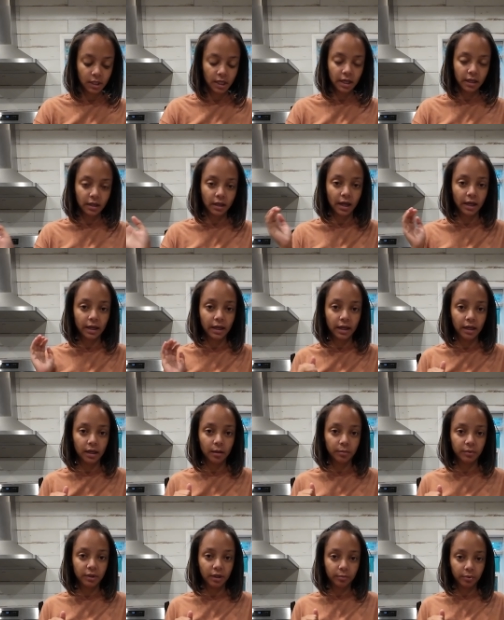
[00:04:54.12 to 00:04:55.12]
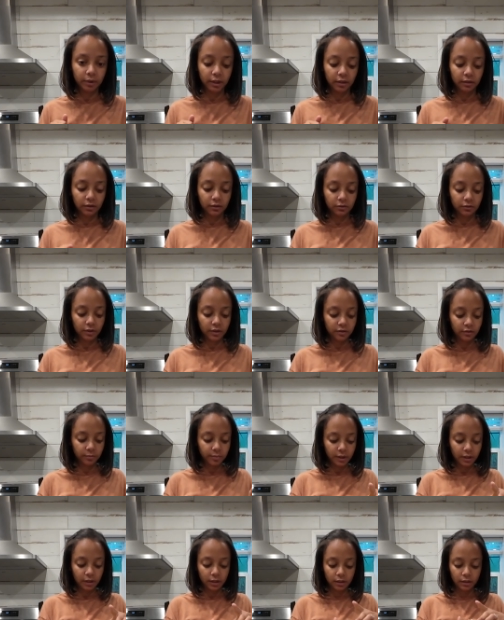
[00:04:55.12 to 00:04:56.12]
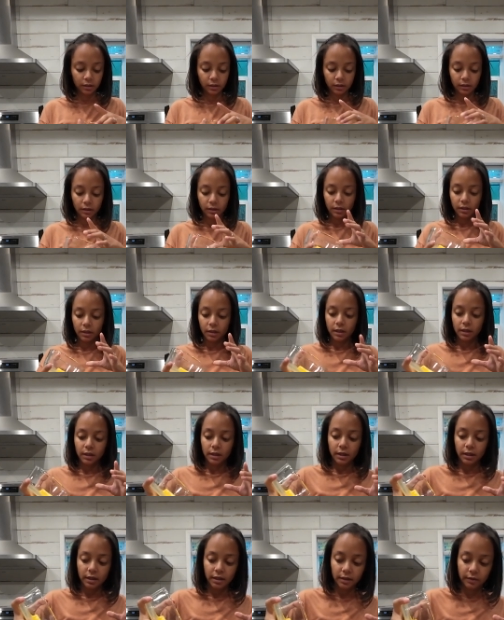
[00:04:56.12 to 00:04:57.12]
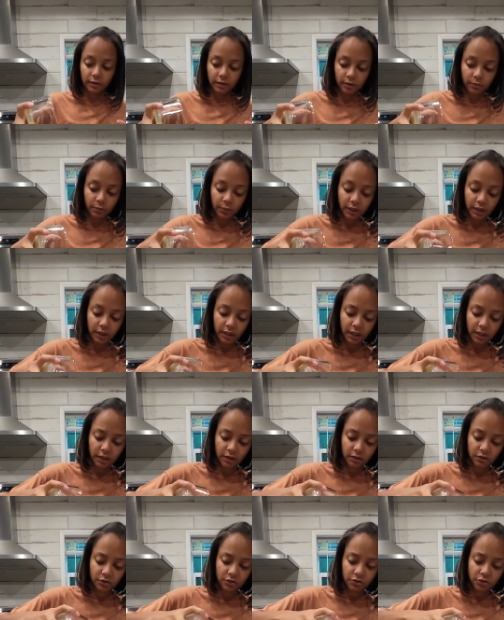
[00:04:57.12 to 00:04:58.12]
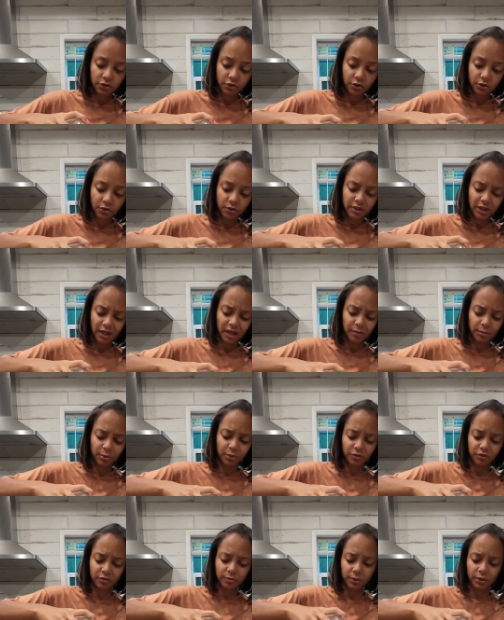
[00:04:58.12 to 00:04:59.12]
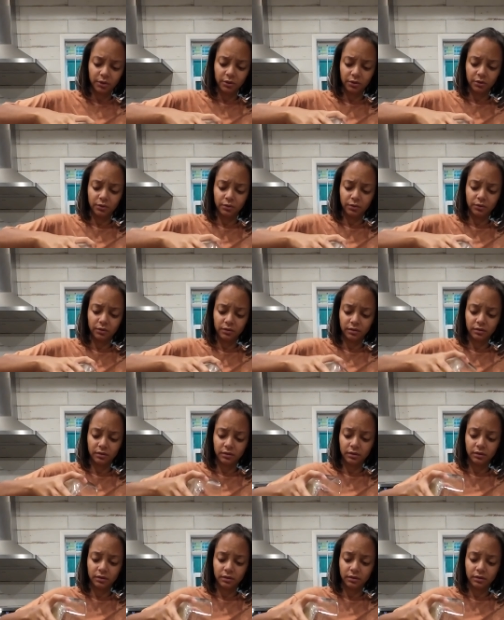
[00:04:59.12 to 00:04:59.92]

and I am doubling this recipe. And then we need 2 tablespoons